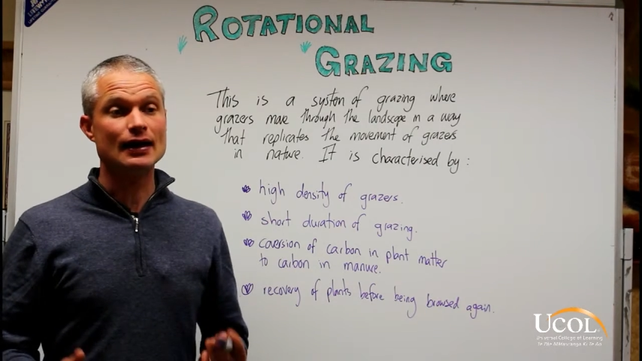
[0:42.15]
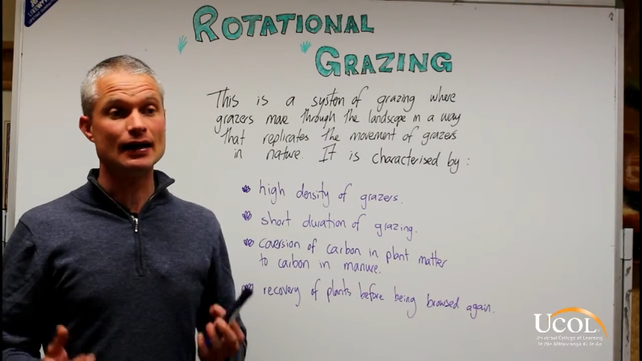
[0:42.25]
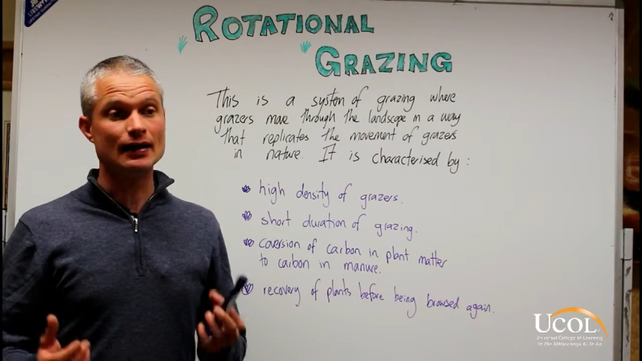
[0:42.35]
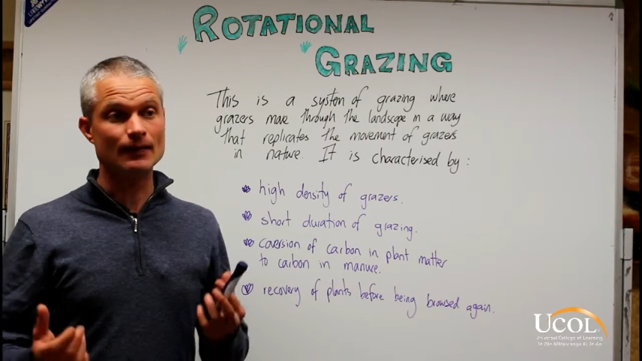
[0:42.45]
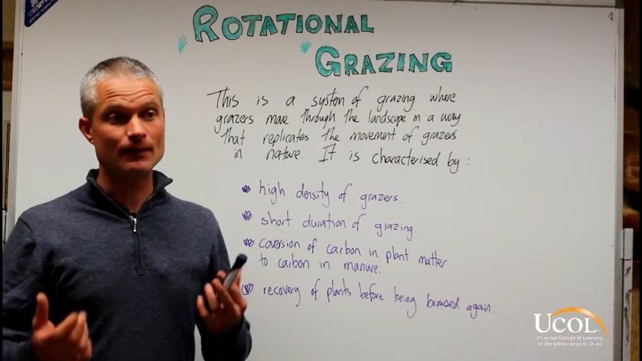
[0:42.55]

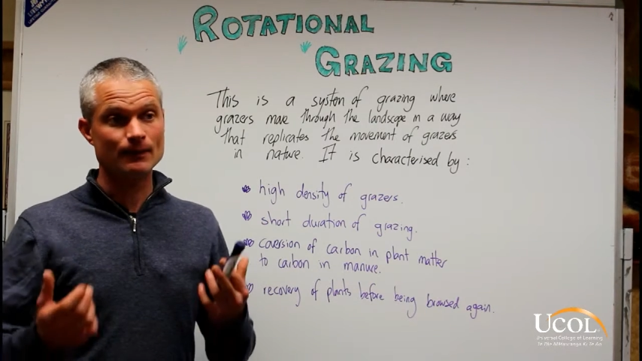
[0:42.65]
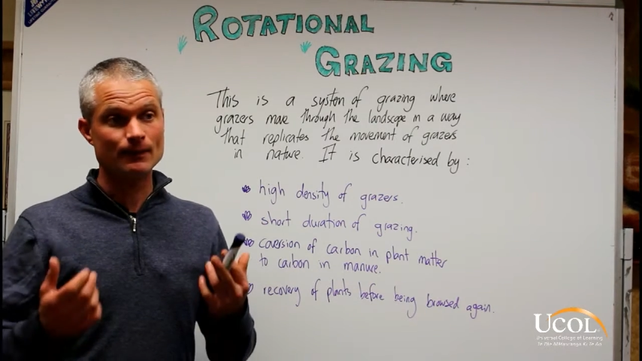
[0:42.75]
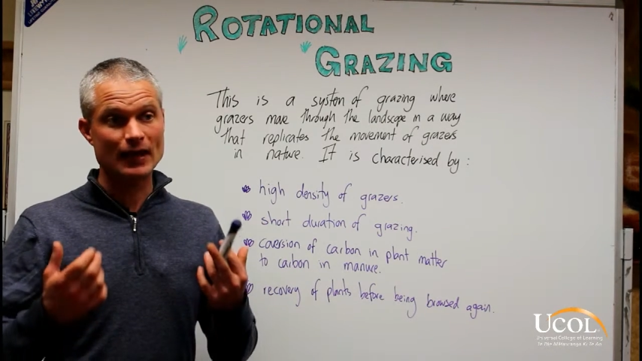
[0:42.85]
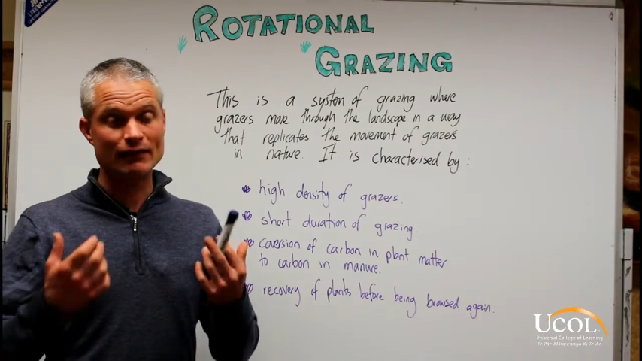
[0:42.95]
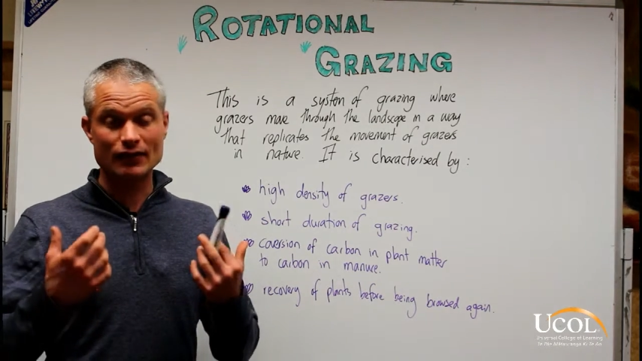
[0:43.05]

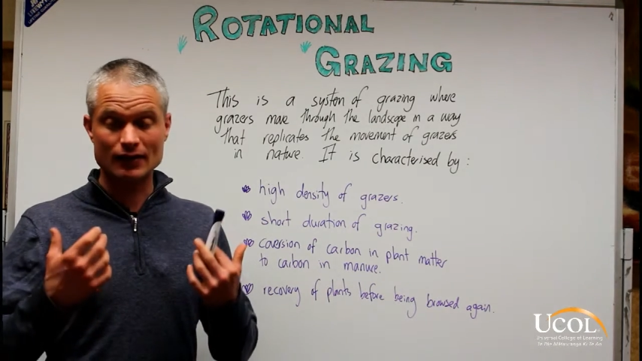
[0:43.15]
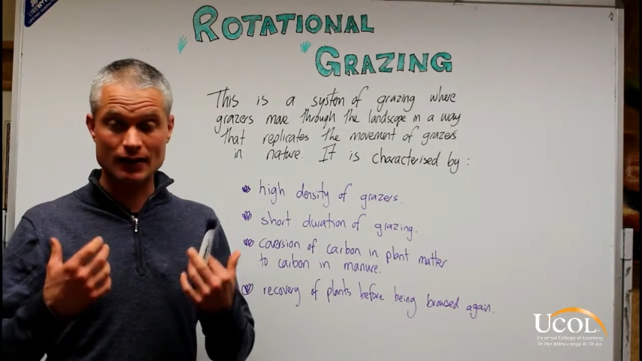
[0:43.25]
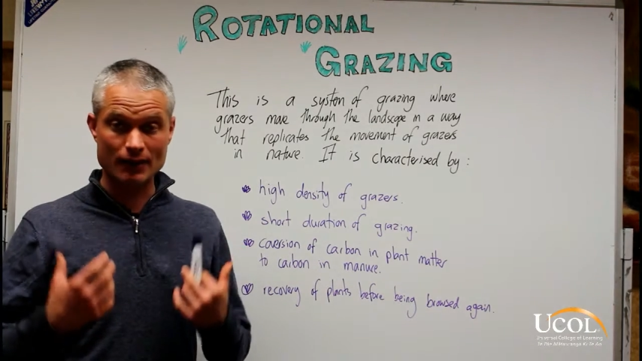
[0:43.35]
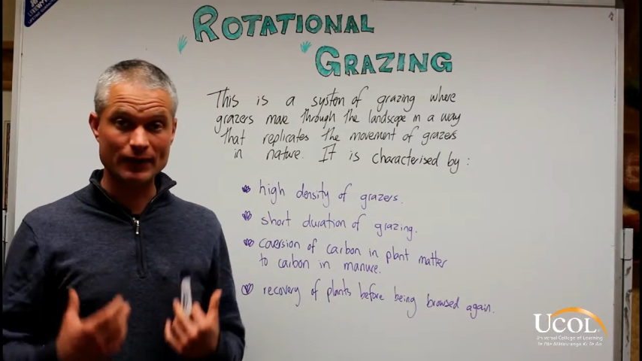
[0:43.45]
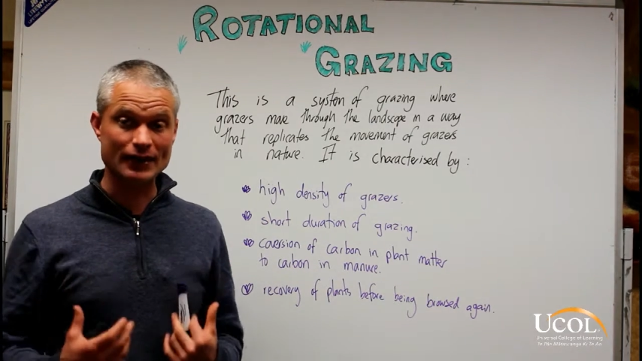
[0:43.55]
having
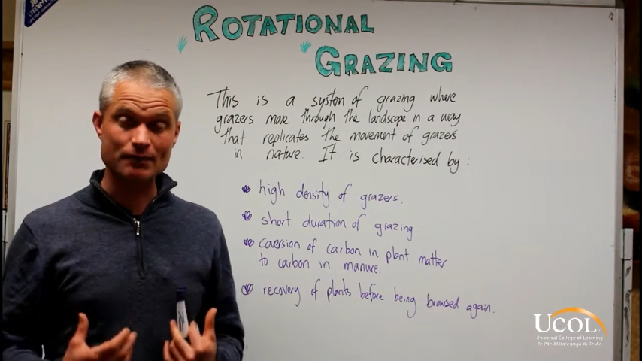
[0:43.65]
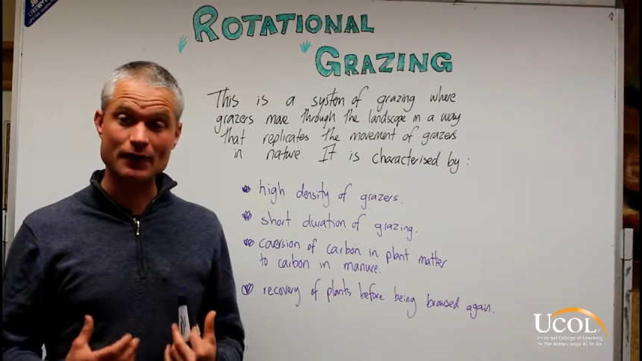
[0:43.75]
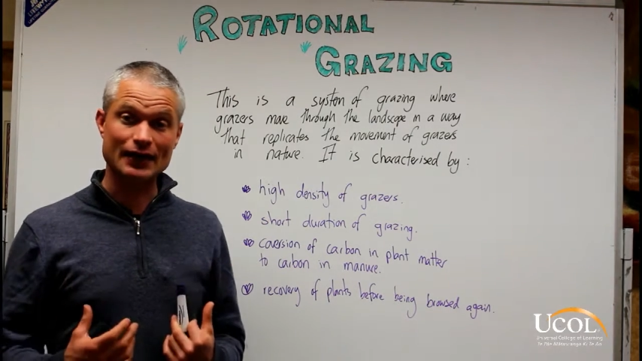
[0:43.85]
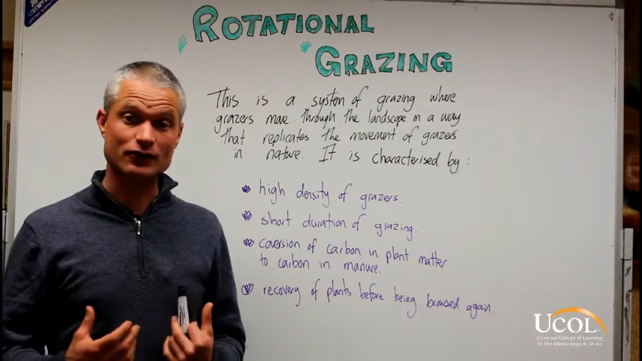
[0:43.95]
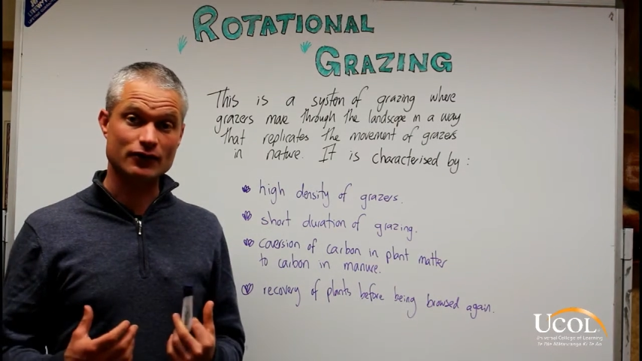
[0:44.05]
a big
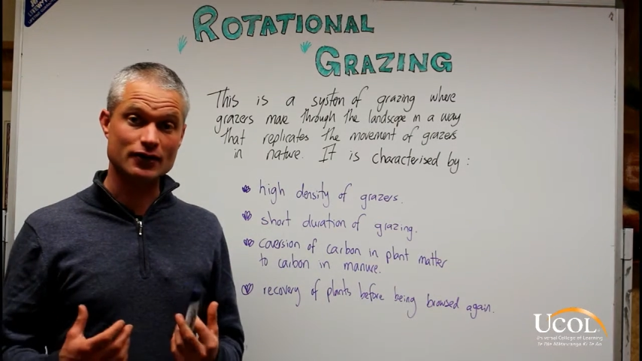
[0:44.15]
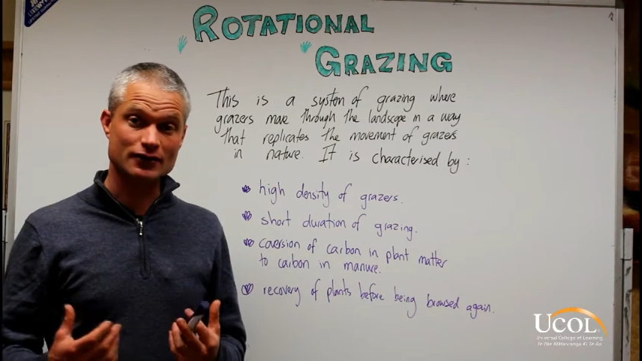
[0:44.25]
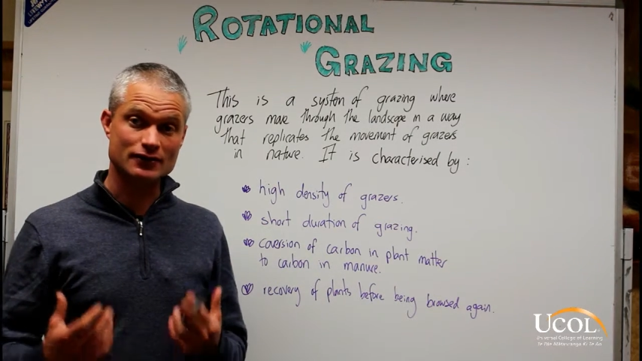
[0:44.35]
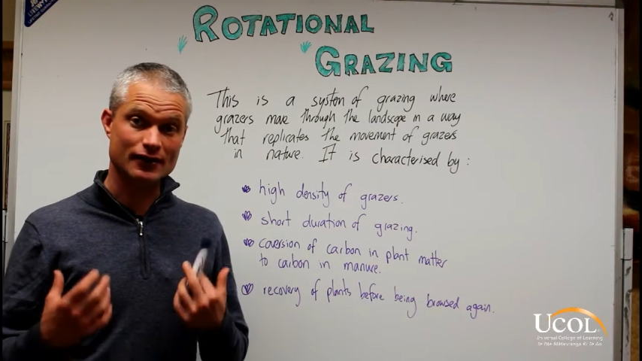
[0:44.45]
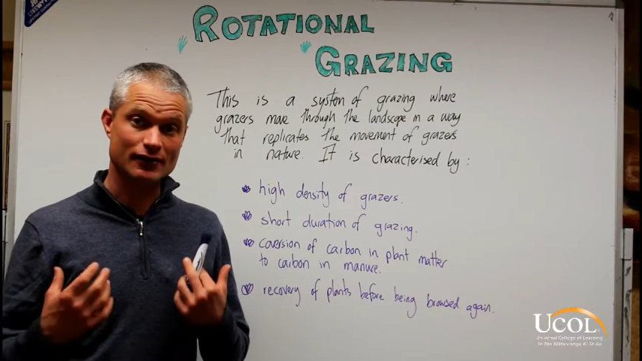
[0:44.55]
impact on it
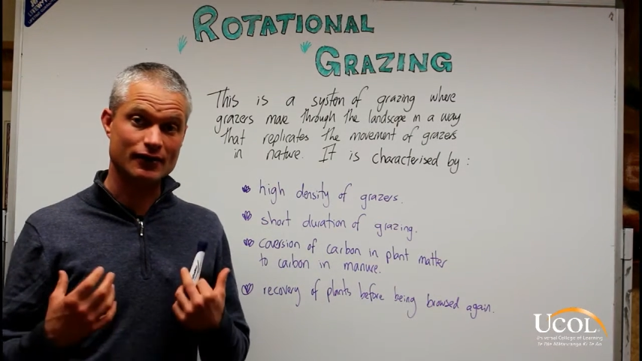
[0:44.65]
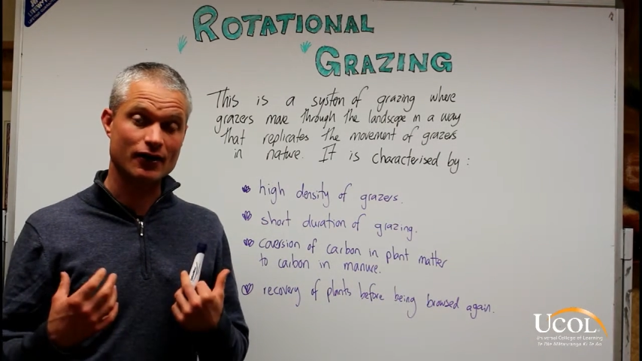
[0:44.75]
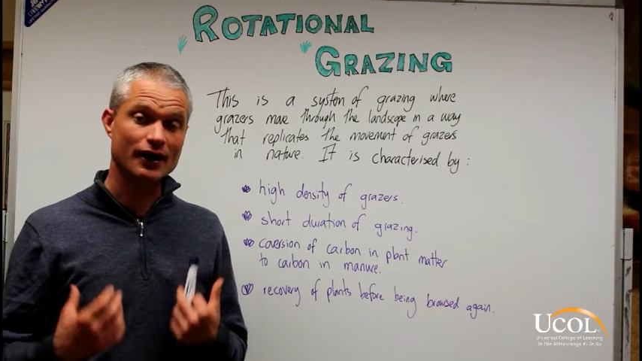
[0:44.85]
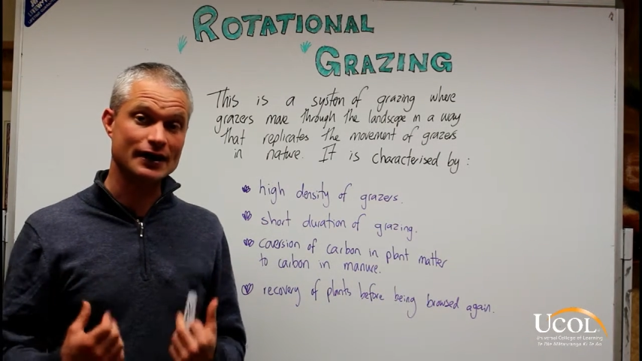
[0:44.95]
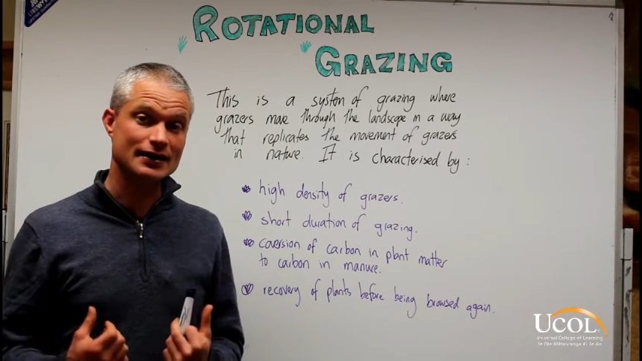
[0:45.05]
because they're at a
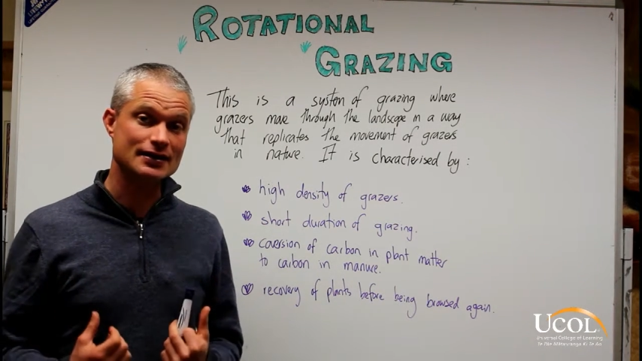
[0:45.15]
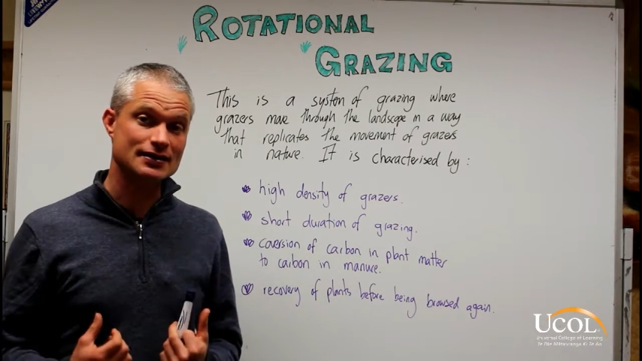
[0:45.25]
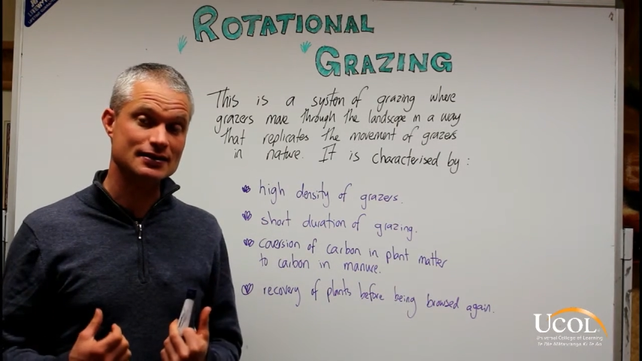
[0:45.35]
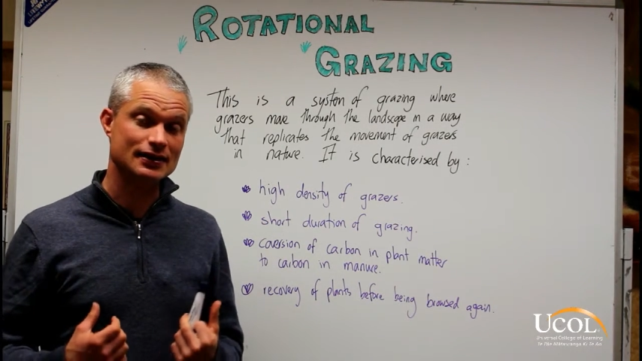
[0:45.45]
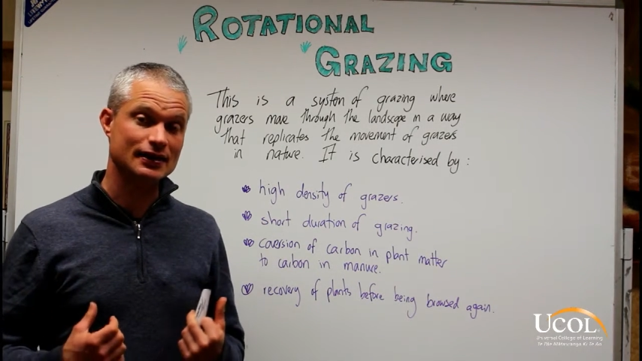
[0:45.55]
high
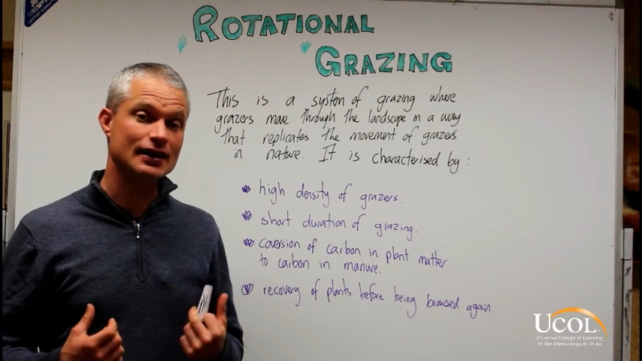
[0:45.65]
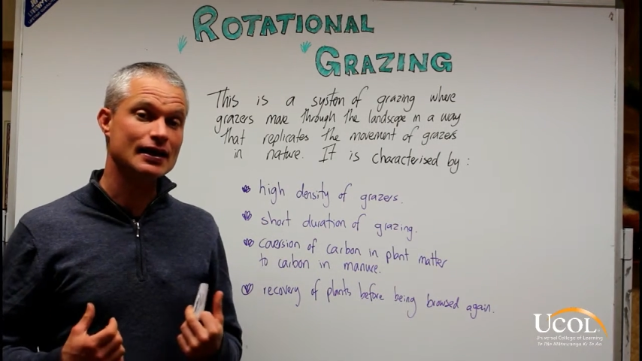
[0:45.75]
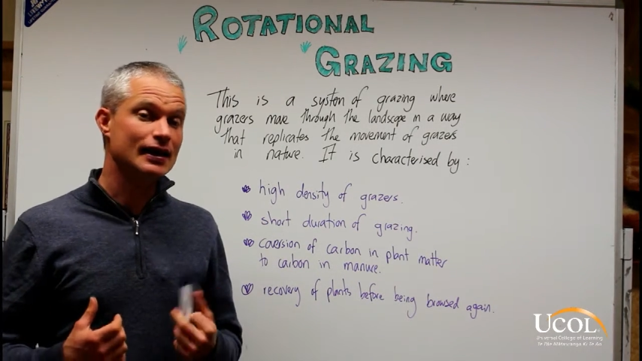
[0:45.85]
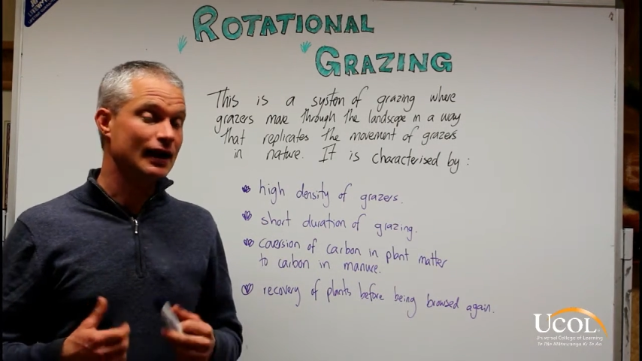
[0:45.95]
density,